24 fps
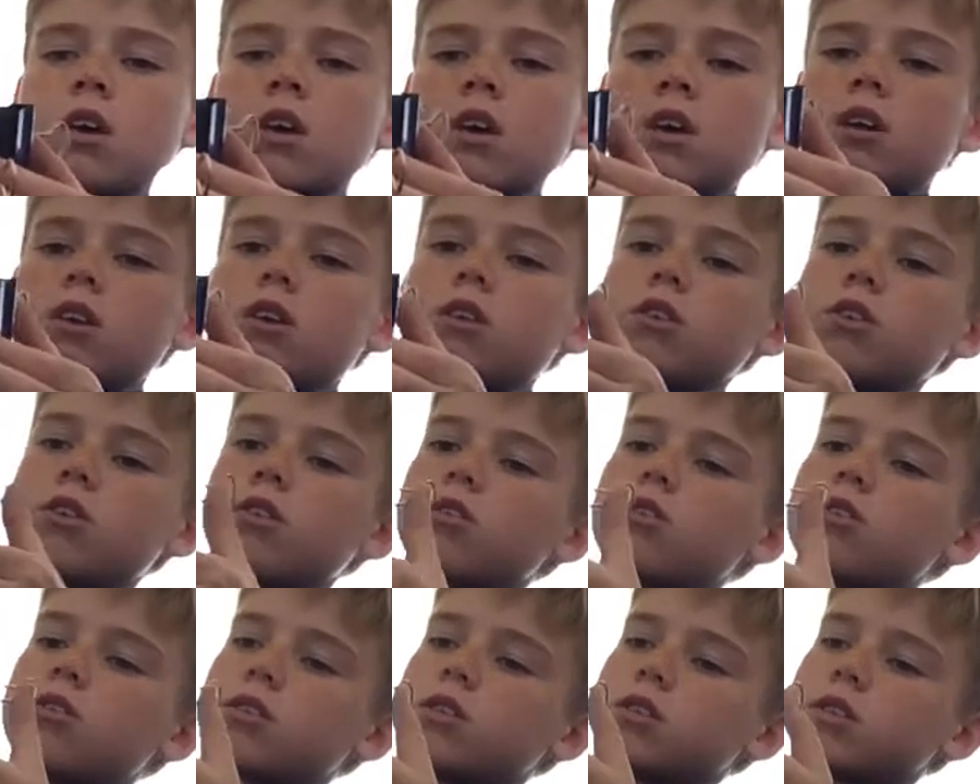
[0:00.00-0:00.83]

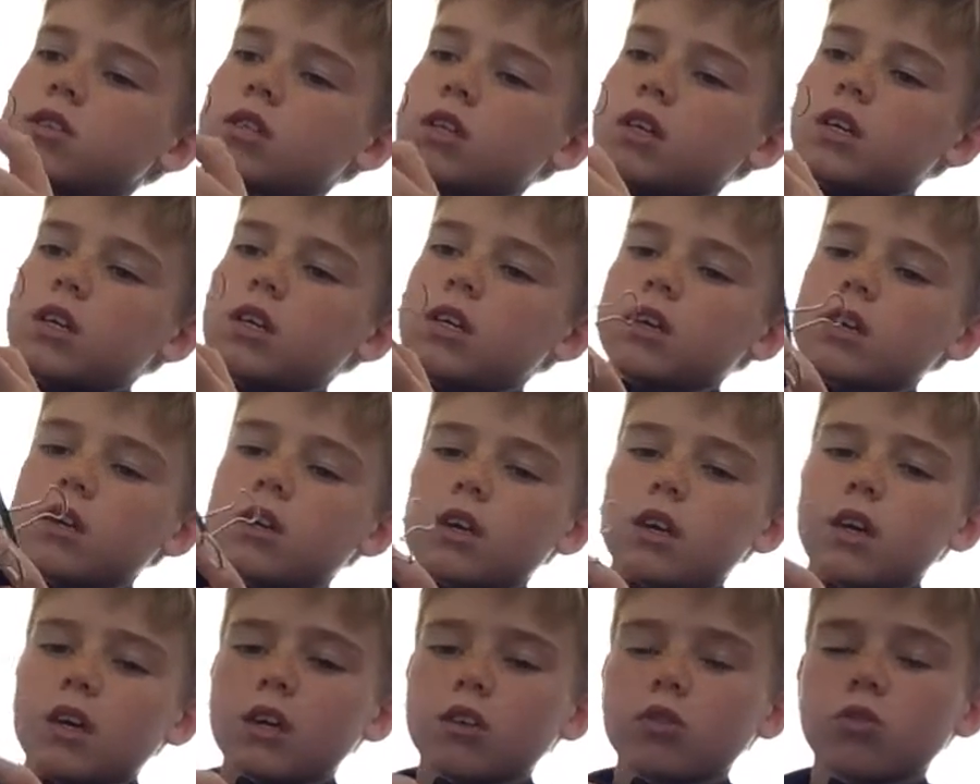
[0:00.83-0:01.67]
new Sea
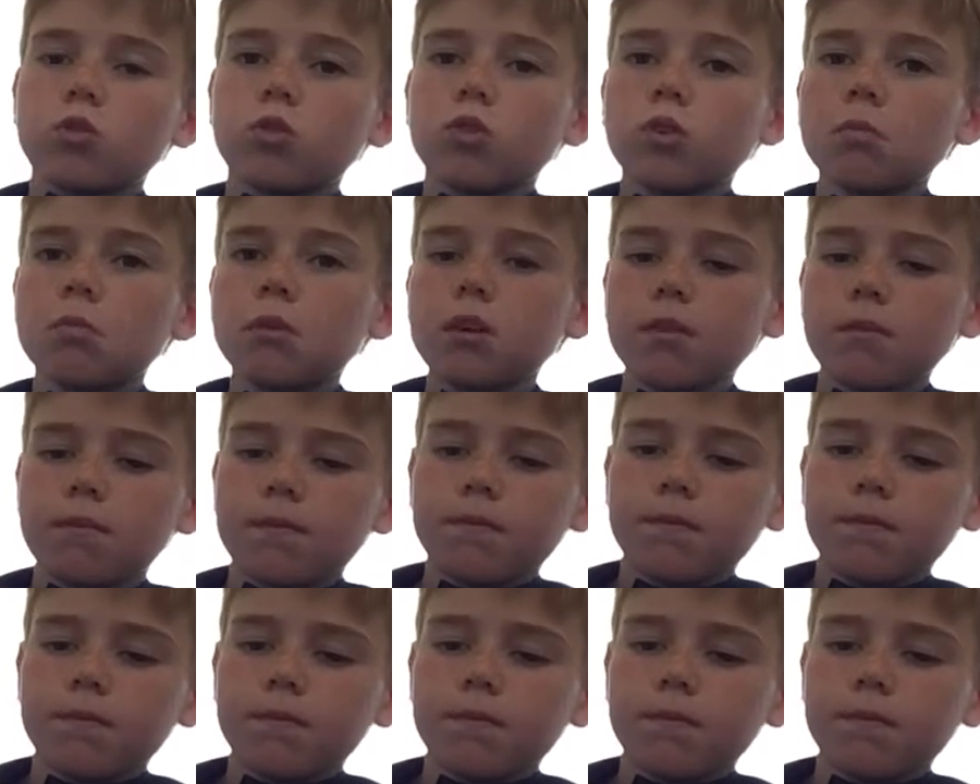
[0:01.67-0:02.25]
King Tournament.